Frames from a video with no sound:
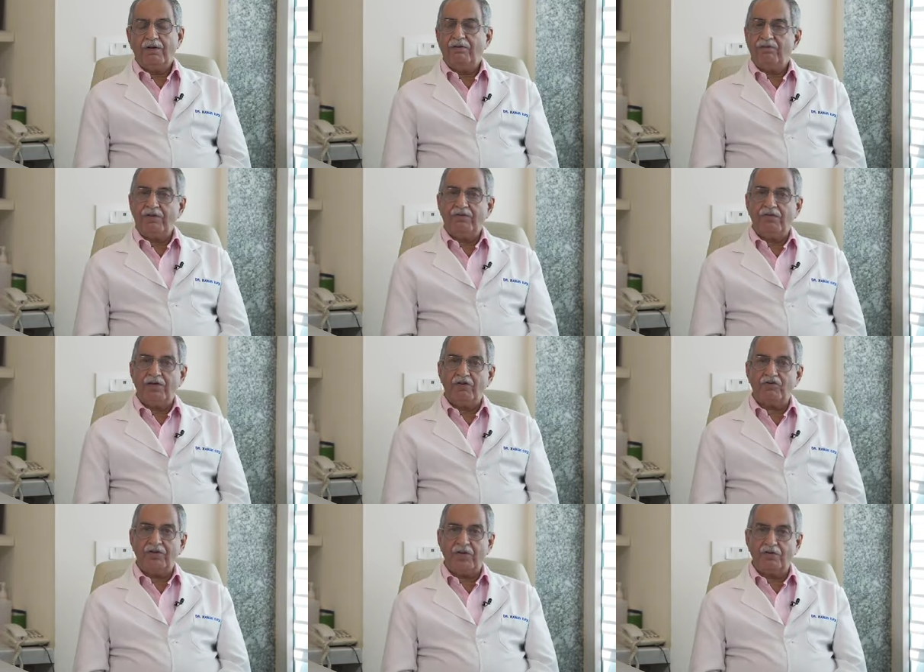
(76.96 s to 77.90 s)
We
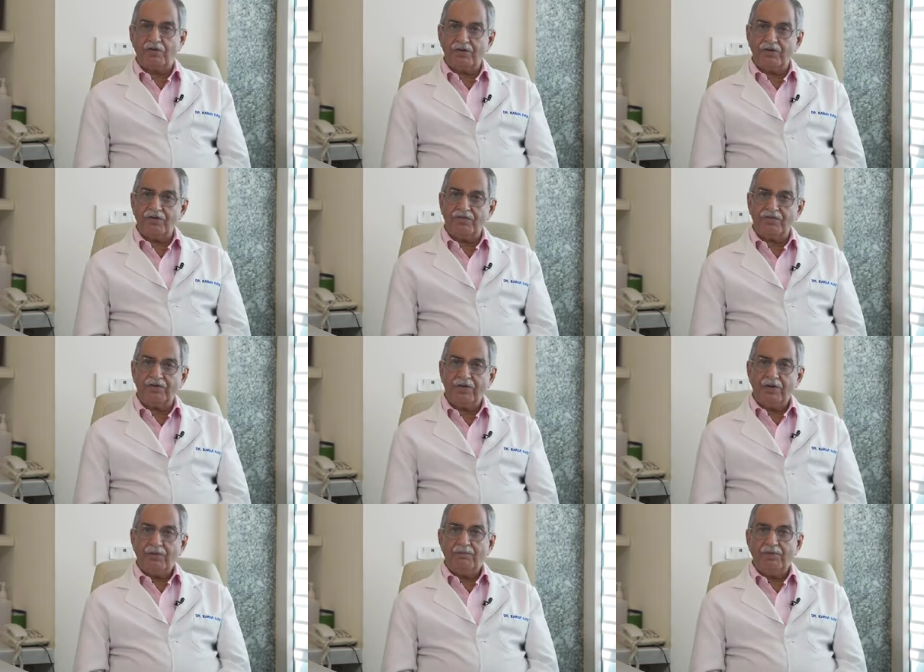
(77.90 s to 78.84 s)
faced ignorance,
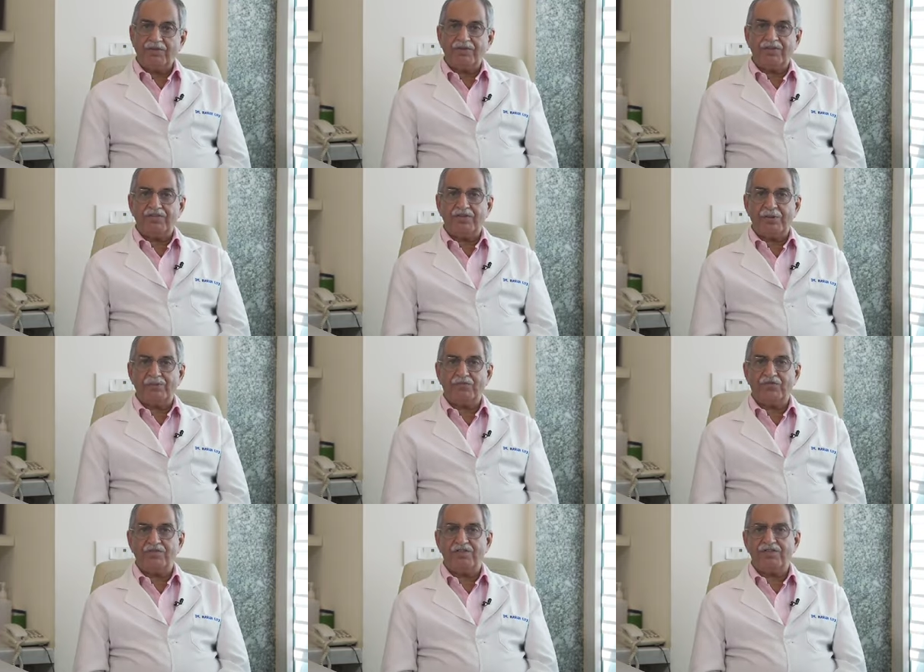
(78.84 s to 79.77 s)

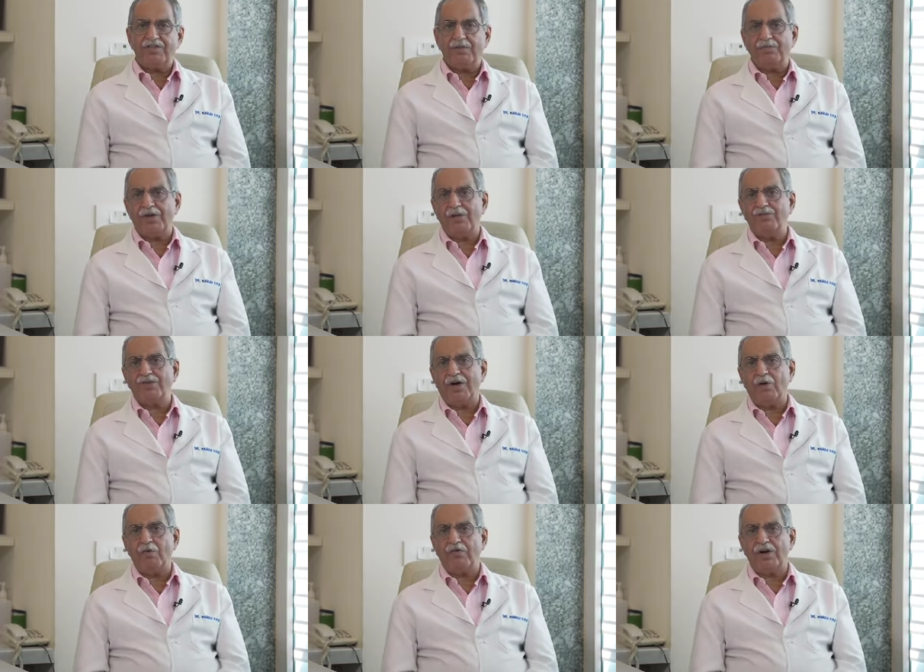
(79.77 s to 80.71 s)
misconceptions, and sometimes
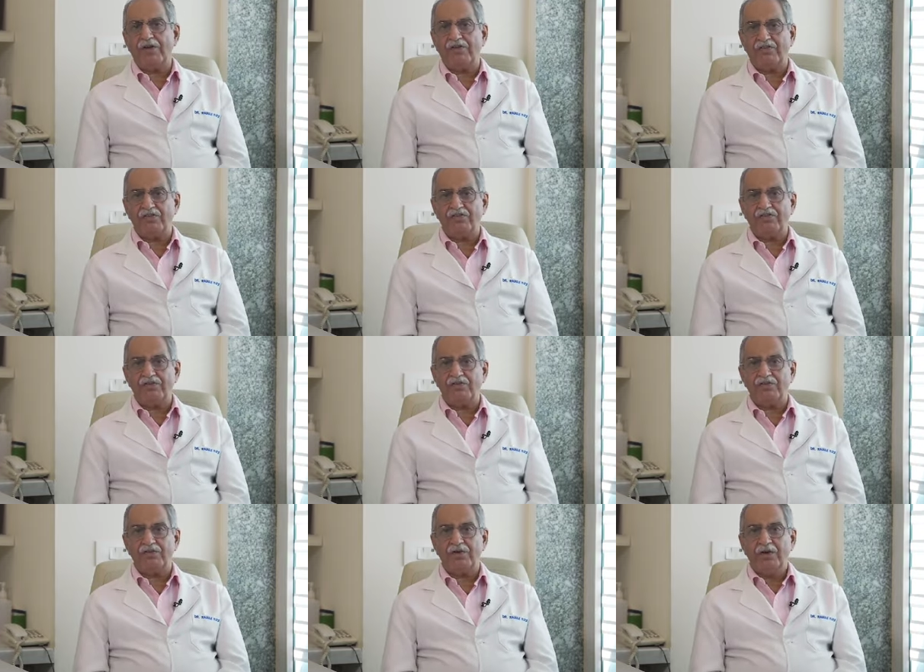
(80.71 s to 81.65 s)
outright
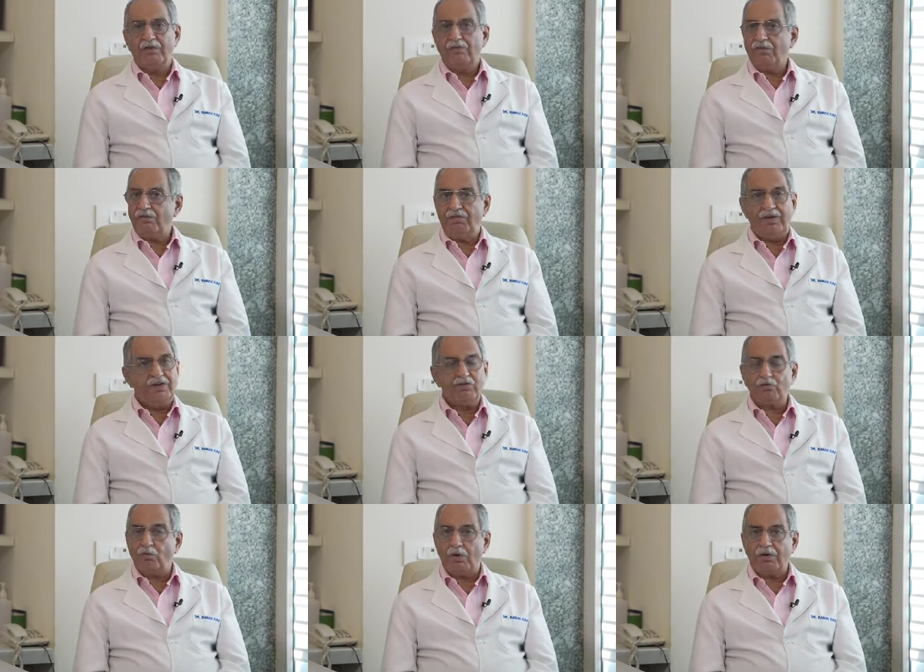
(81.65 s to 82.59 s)
resistance from
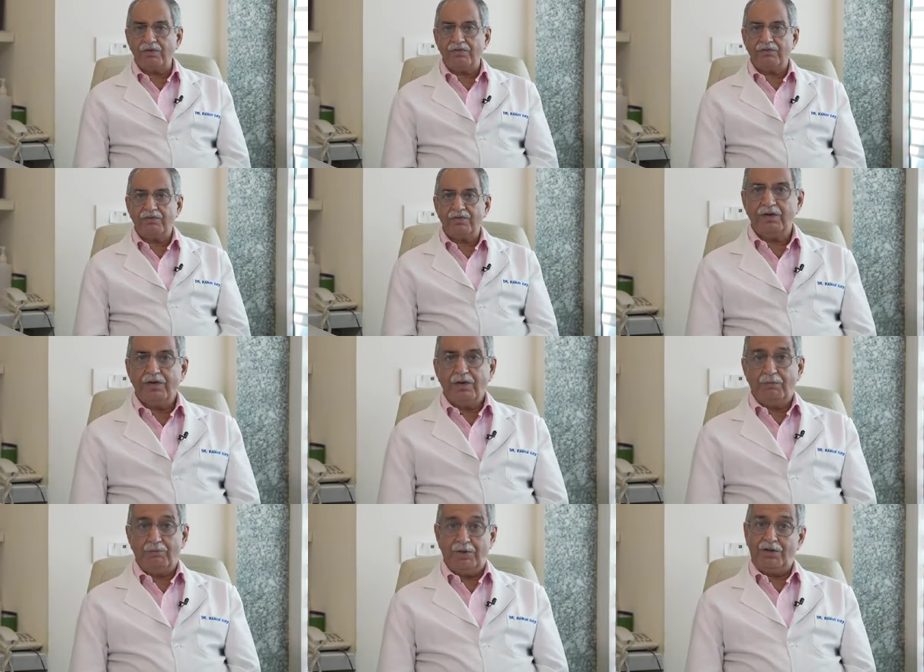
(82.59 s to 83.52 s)
various quarters.
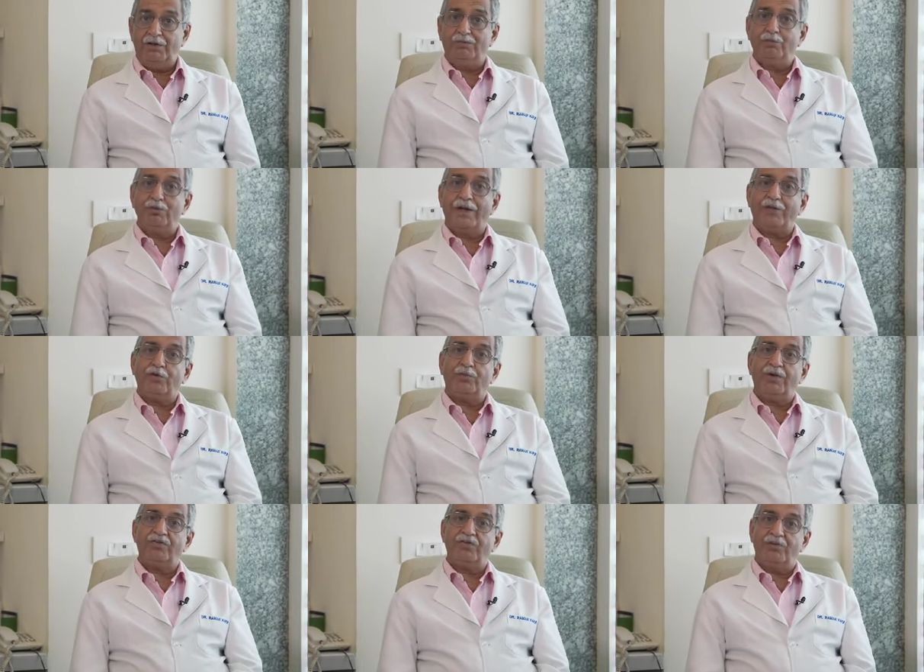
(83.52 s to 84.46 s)
Many viewed
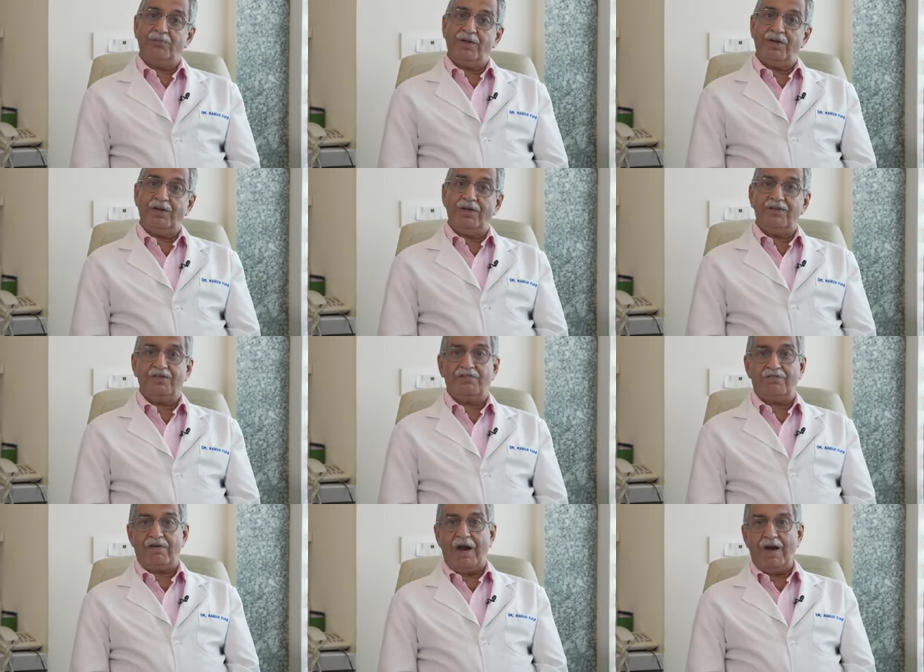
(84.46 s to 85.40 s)
acupuncture merely as a
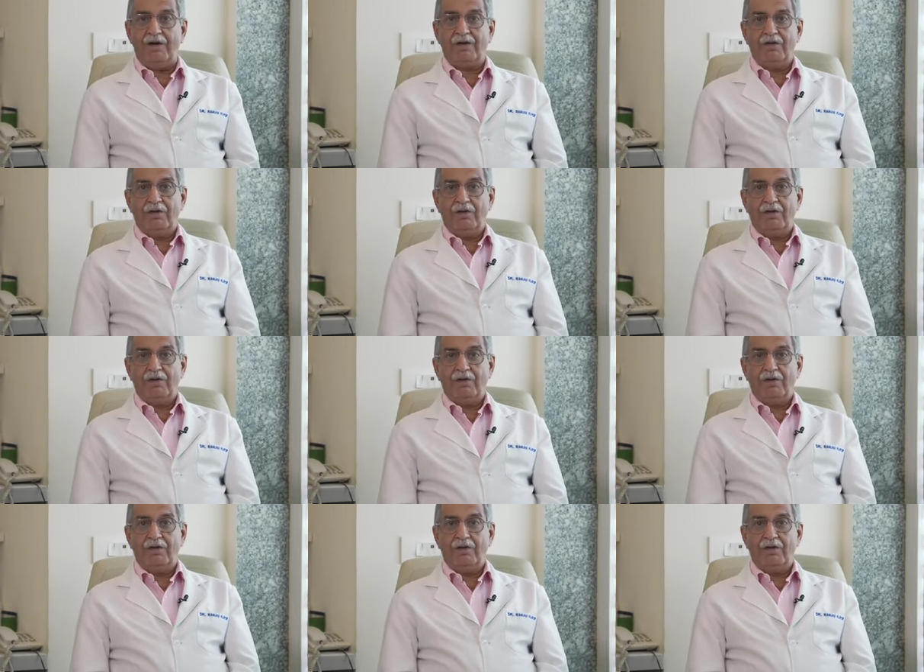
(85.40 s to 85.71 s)
fad,